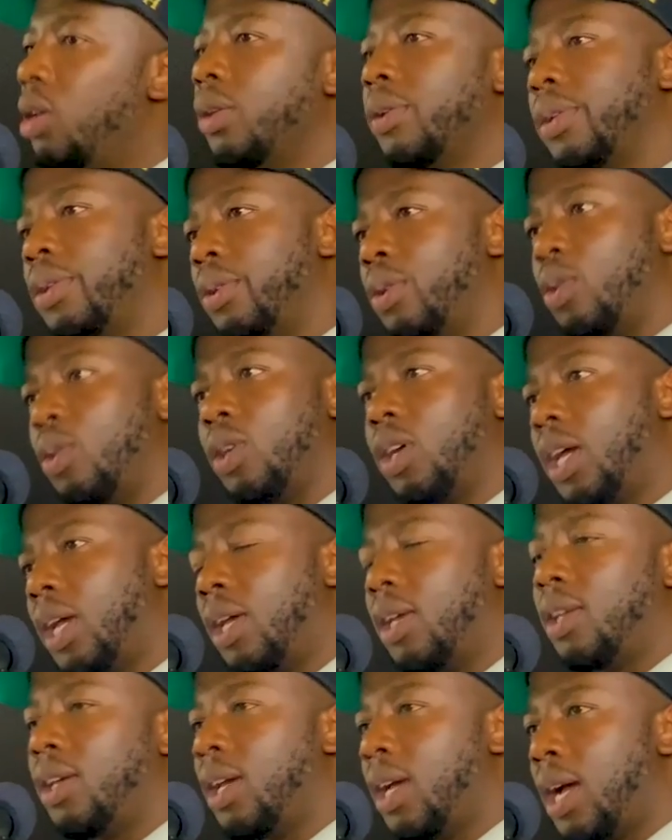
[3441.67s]
you know,
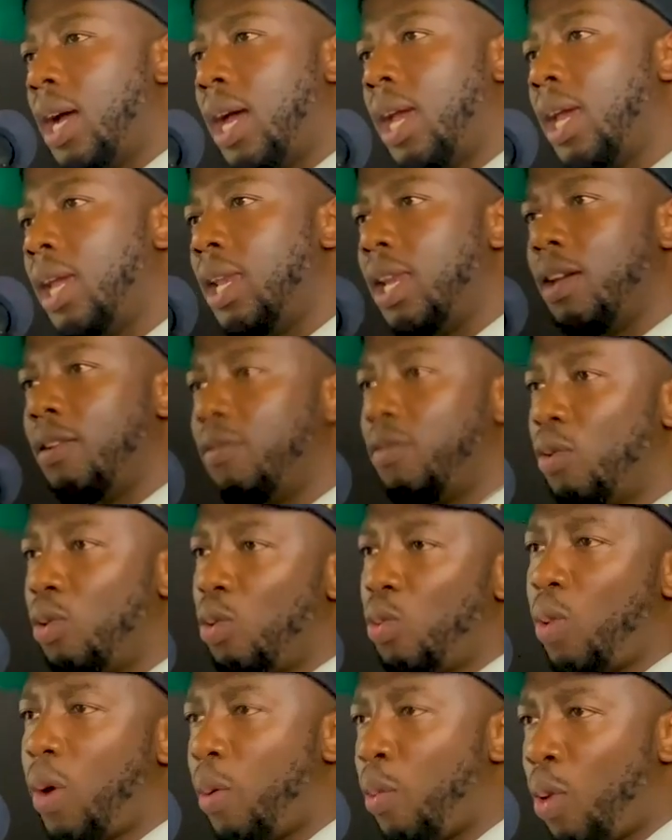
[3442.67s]
A-level,
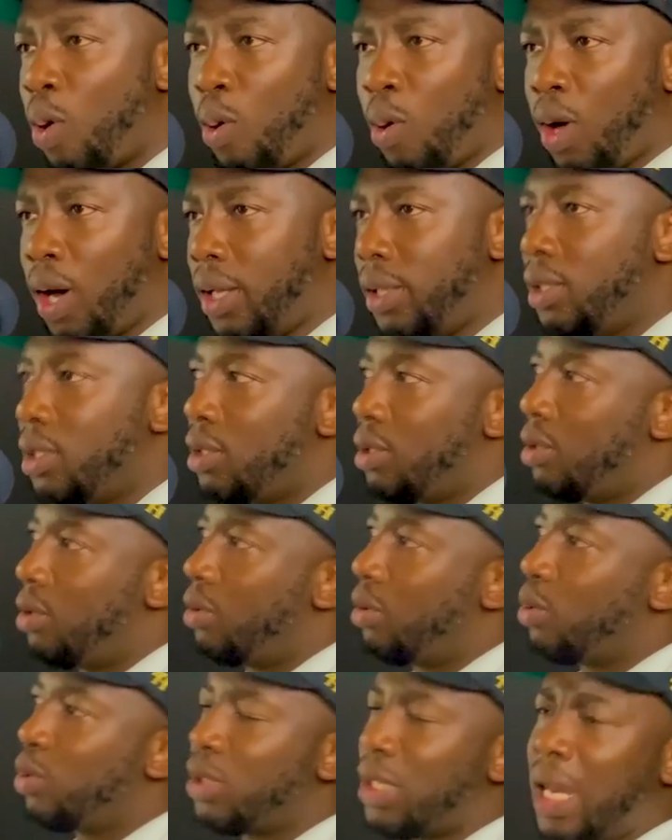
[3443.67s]
wah-wah-wah,
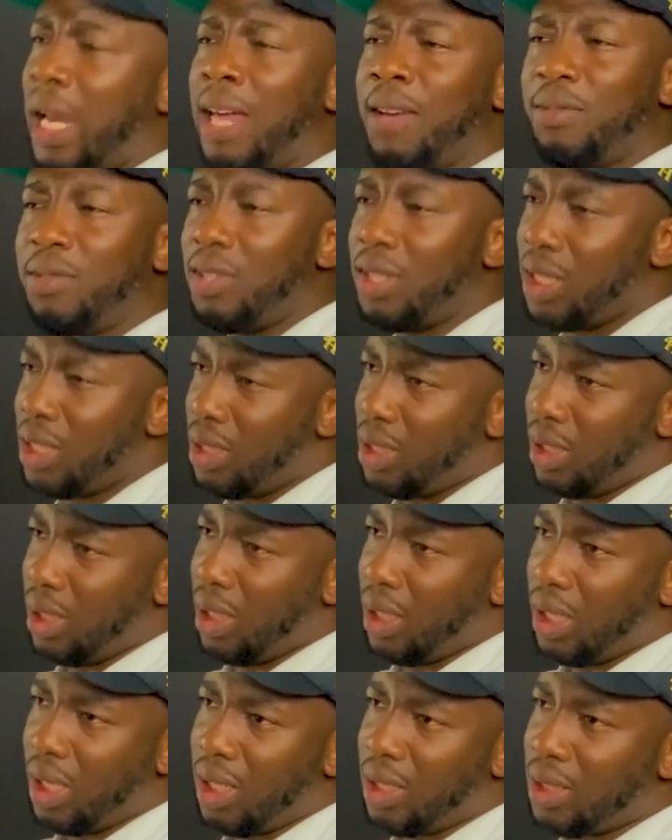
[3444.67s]
because I loved
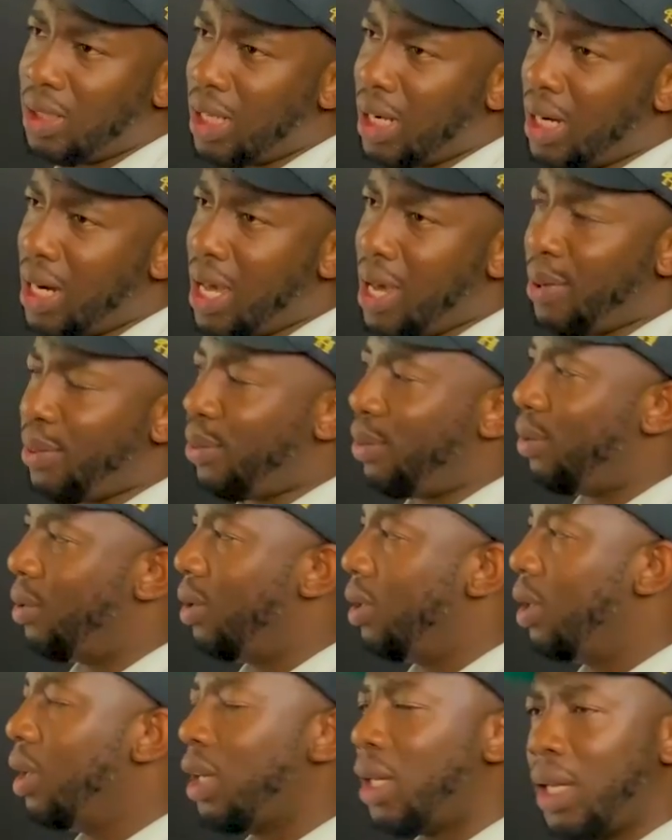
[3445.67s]
reading and chakadaro,
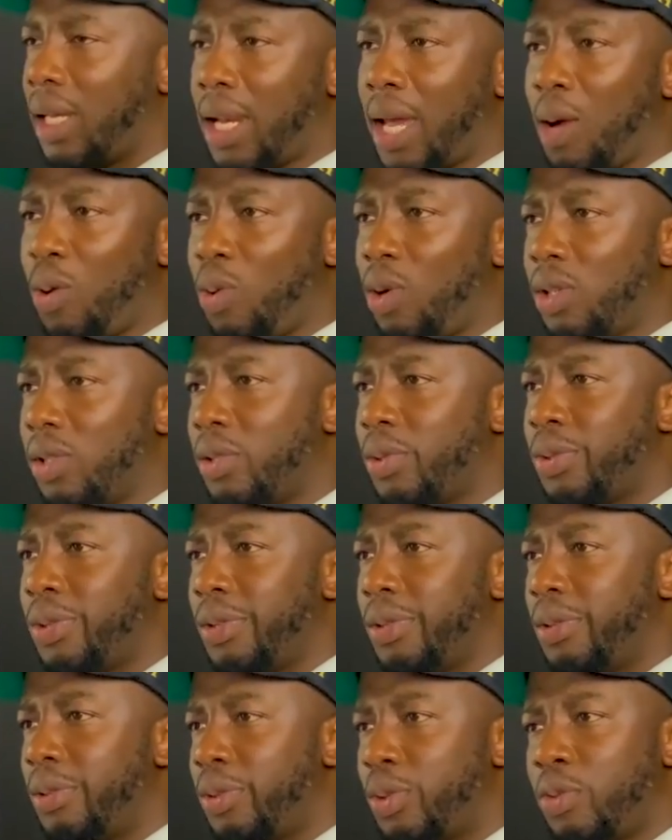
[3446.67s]
and I was
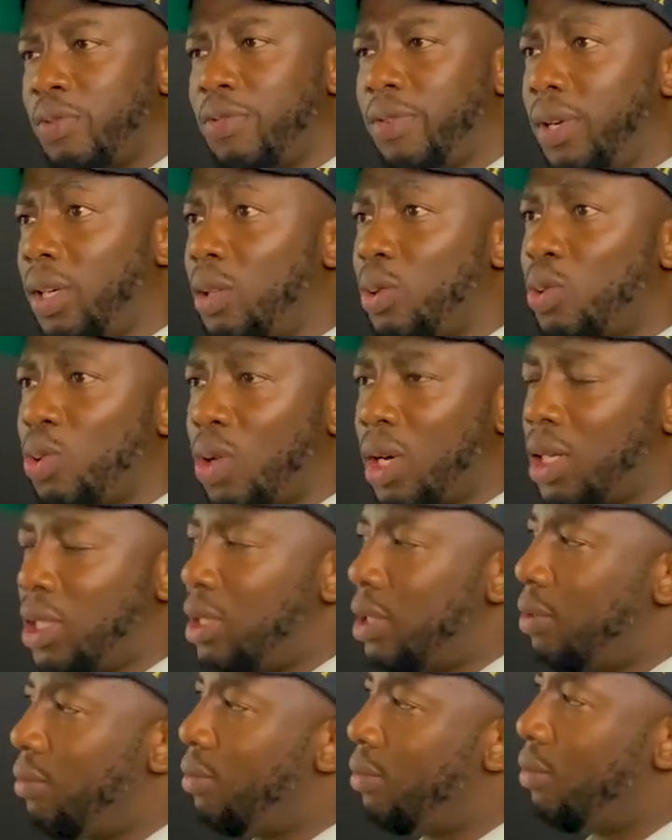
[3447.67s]
very
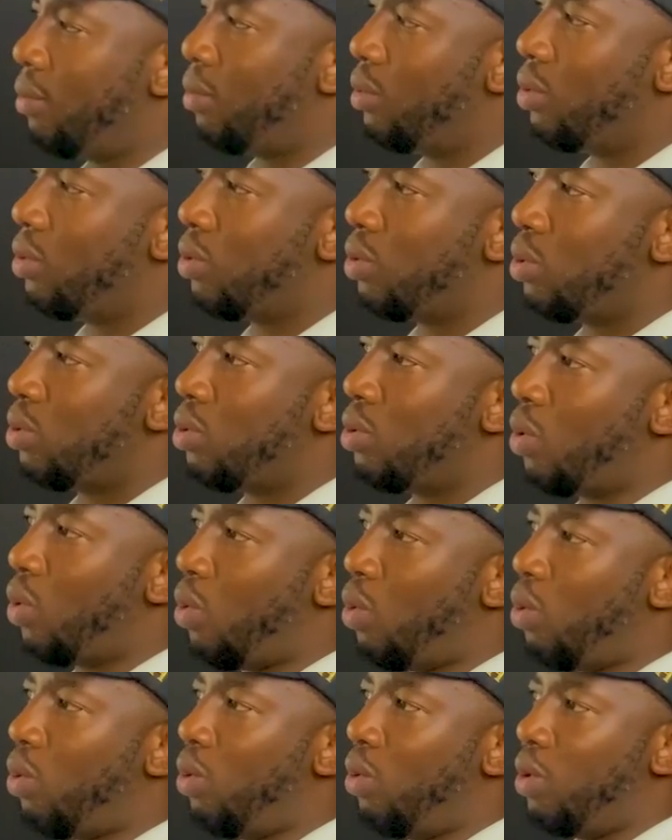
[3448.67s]
talkative.
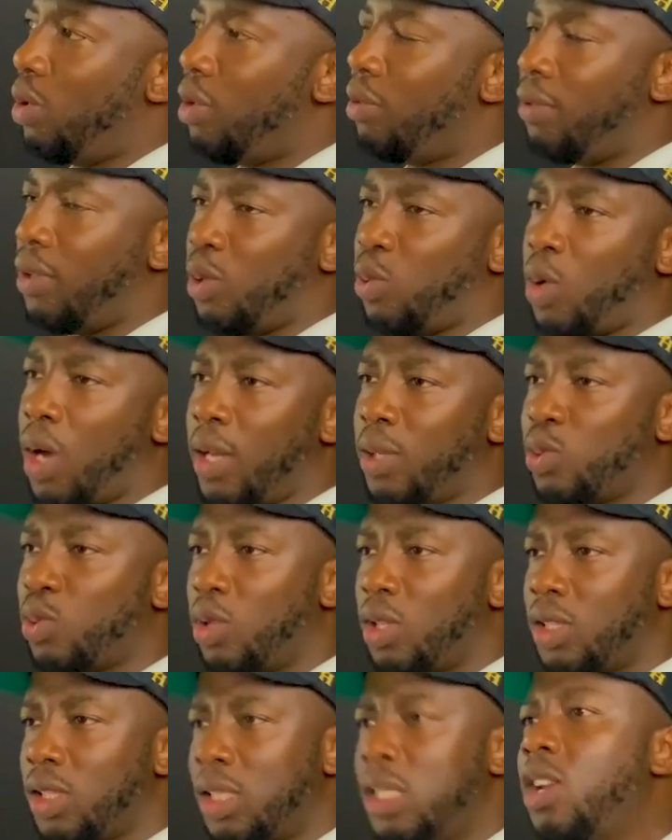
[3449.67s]
So even quiet
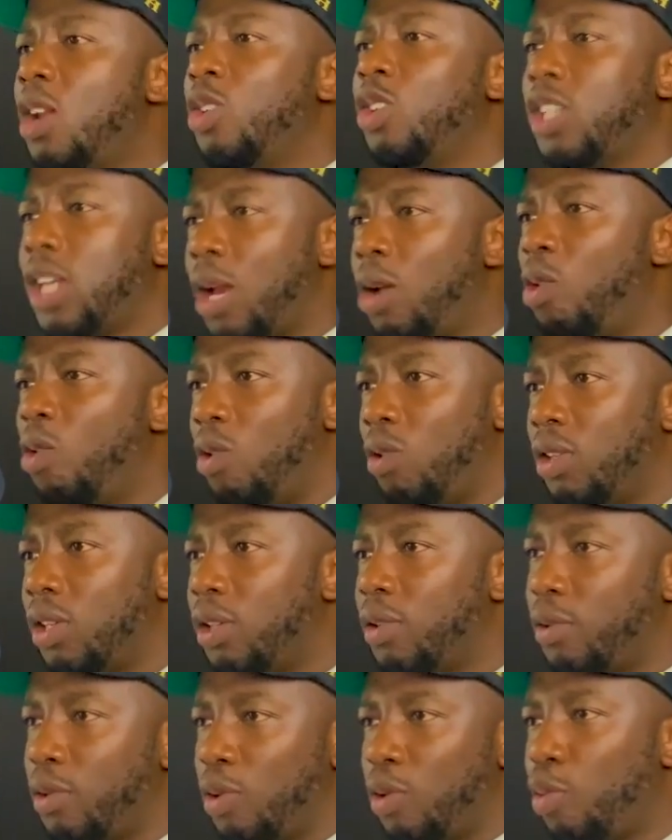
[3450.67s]
schools, in order to law, you
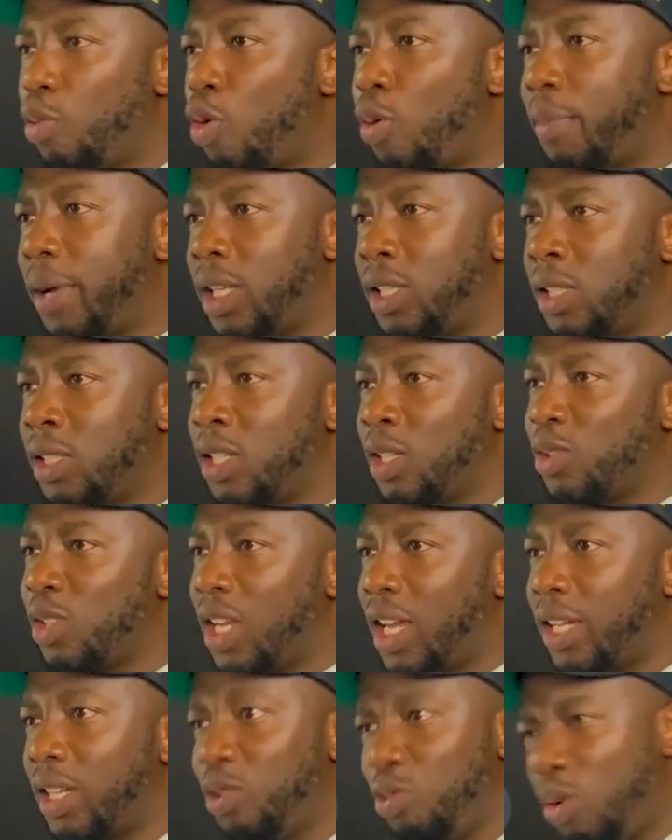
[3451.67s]
know, all my teachers are
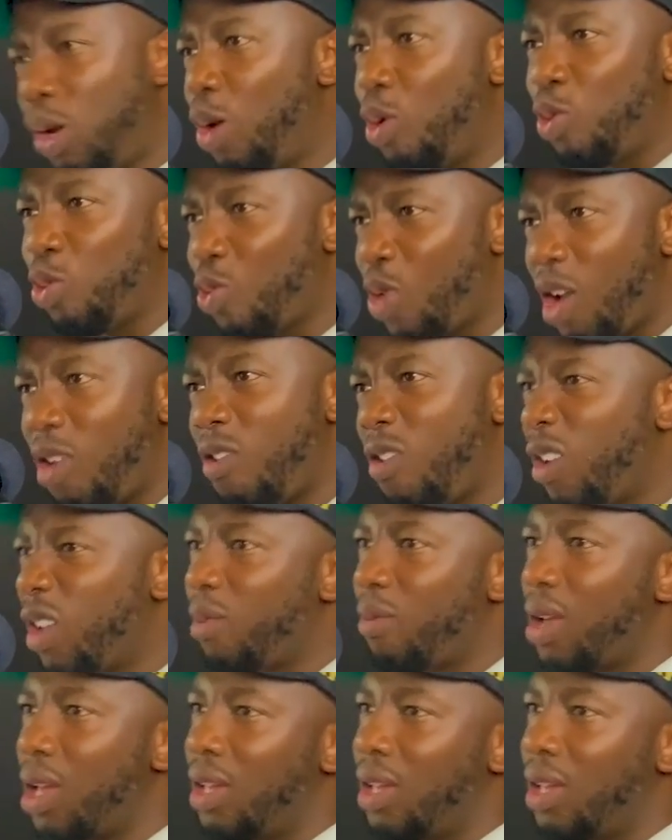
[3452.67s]
like, we're law,